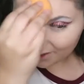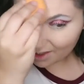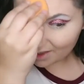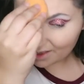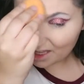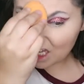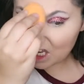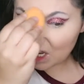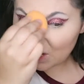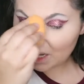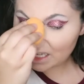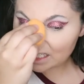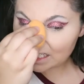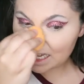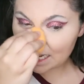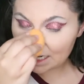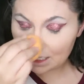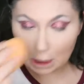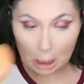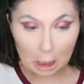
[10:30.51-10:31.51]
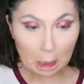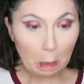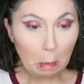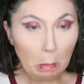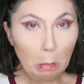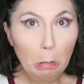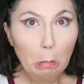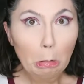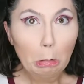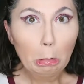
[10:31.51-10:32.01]
And then you go outside and you're like,
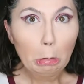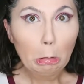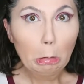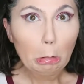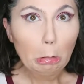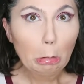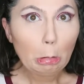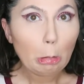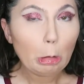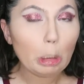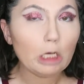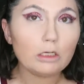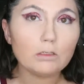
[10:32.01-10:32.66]
oh.